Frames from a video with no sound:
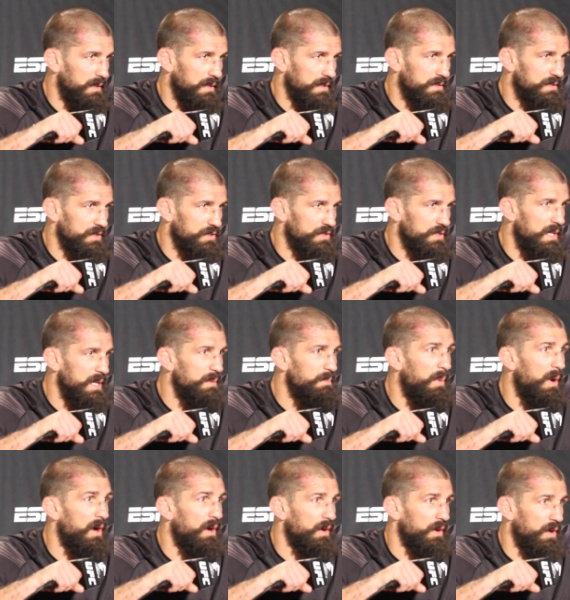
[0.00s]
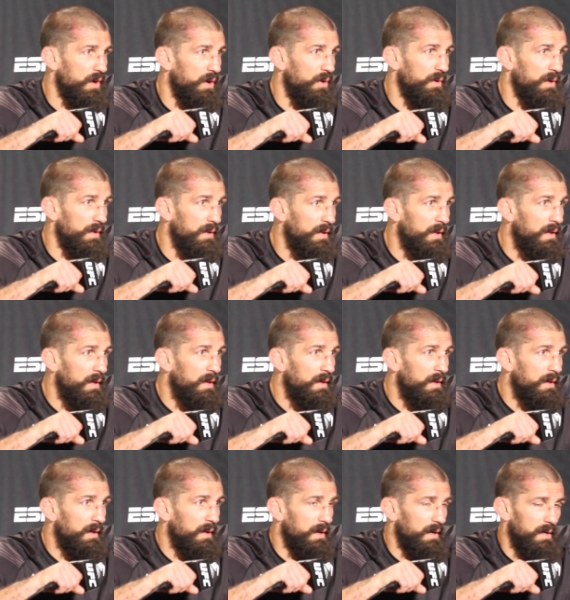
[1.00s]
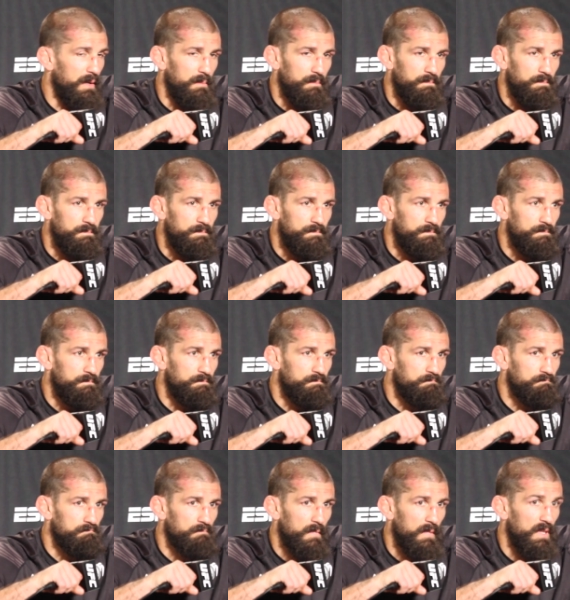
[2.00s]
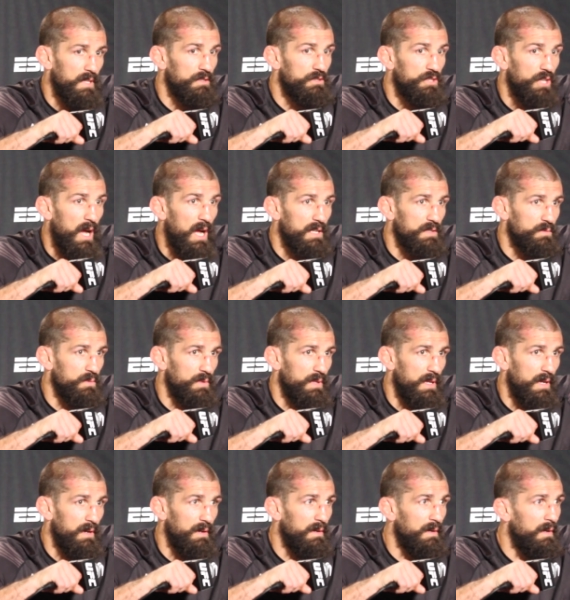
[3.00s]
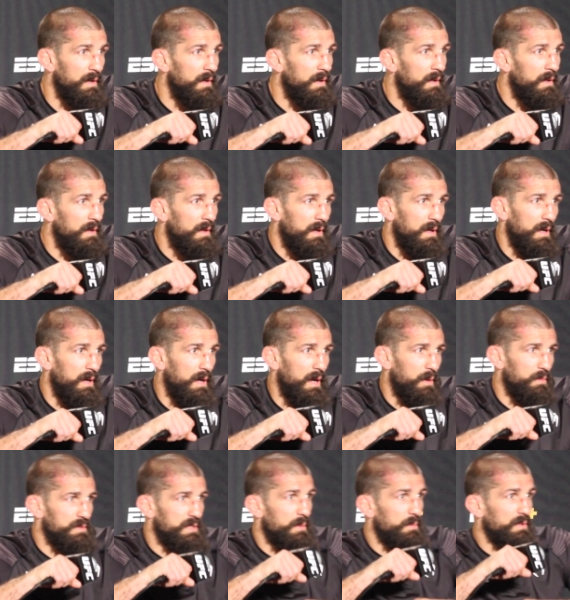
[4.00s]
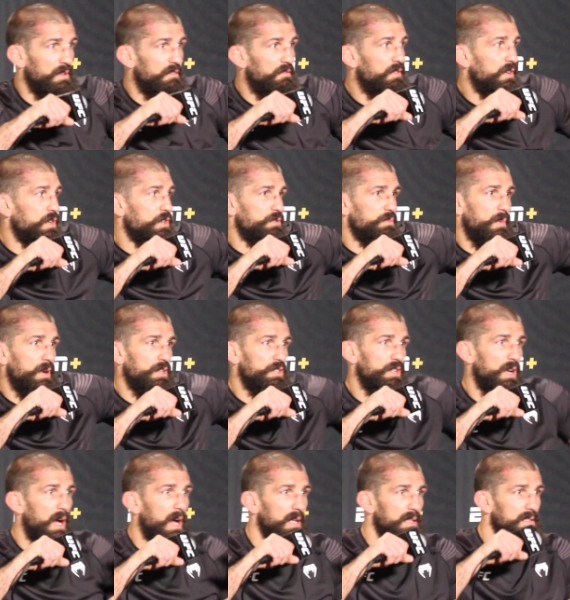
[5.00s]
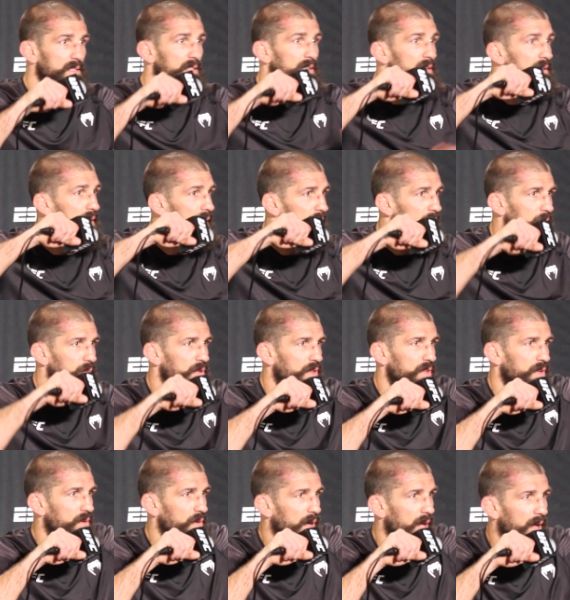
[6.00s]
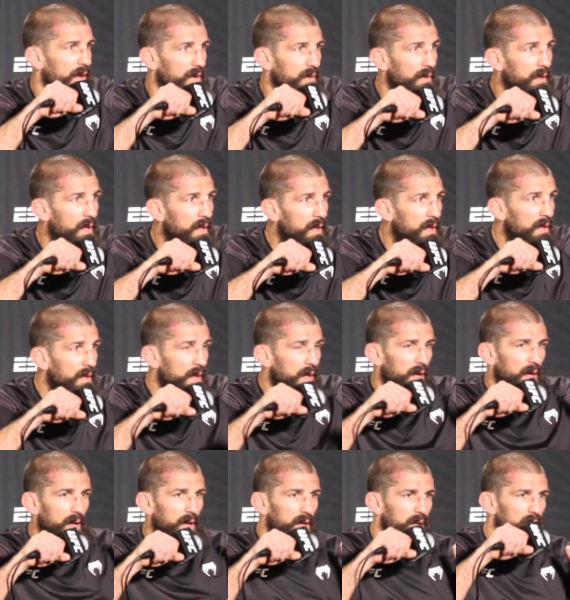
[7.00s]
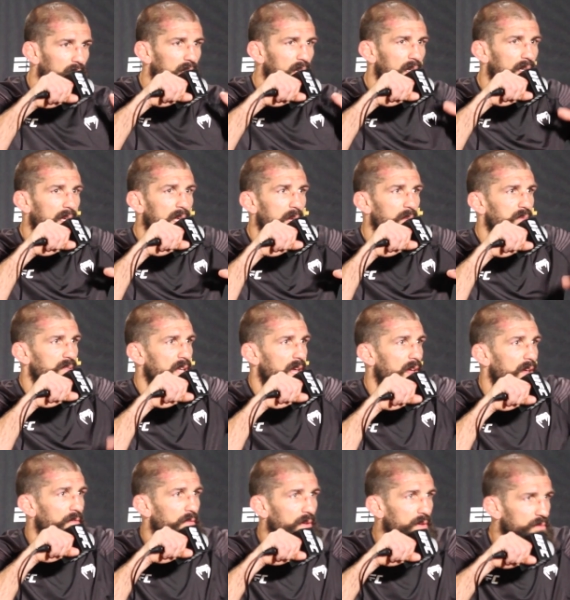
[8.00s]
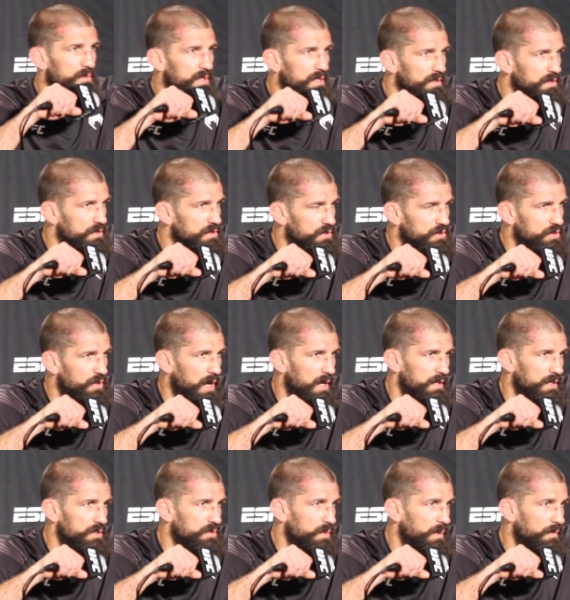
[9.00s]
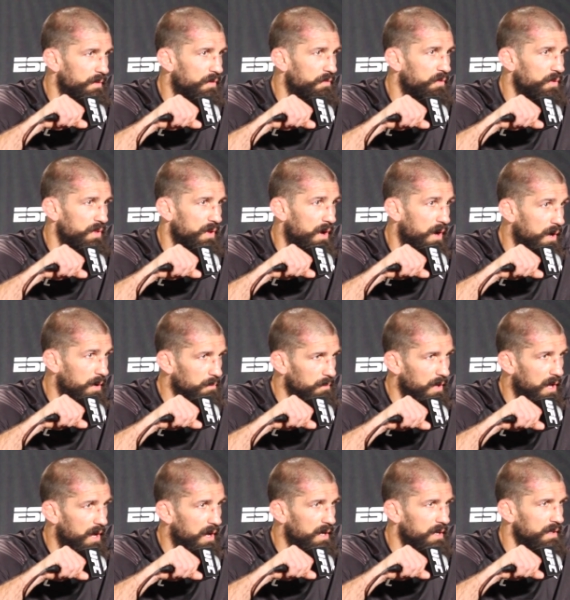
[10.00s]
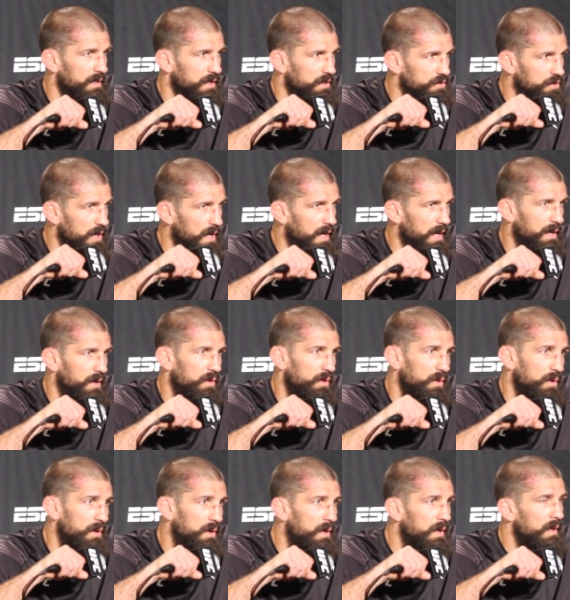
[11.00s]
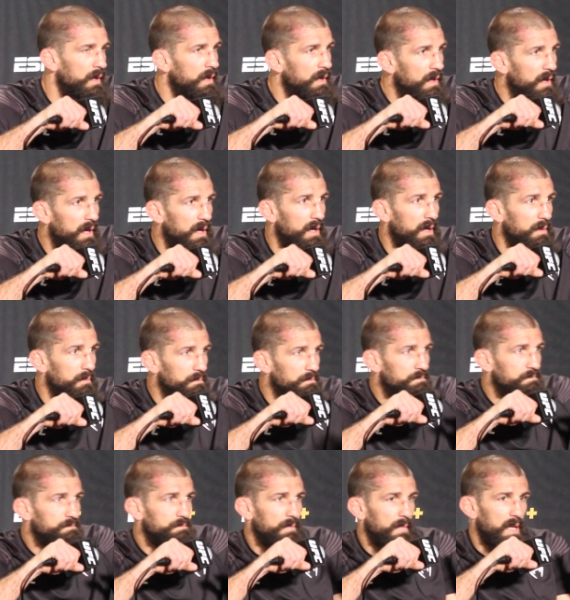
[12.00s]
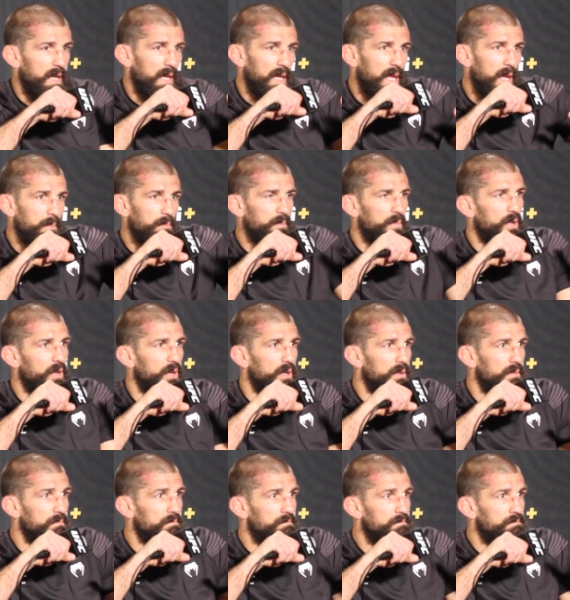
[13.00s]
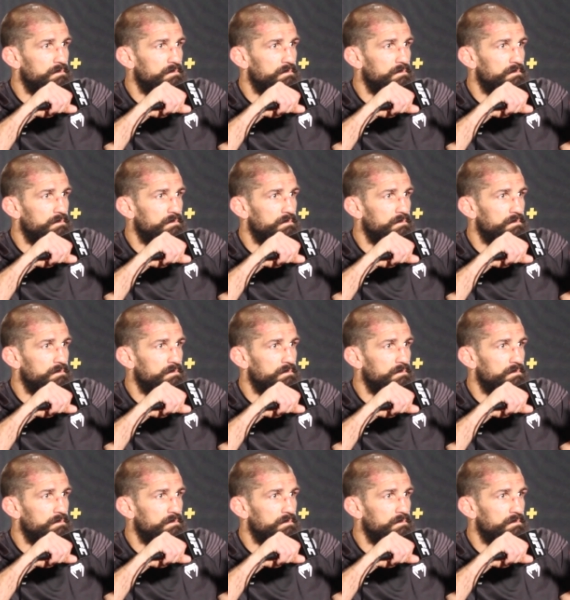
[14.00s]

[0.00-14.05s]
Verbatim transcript: let's just keep on going. Um, the shots were there. Uh, I was able to finish my shots, get him to the ground. Uh, keep safe. He was trying to swivel for the arm lock and the triangle, um, and I kept good,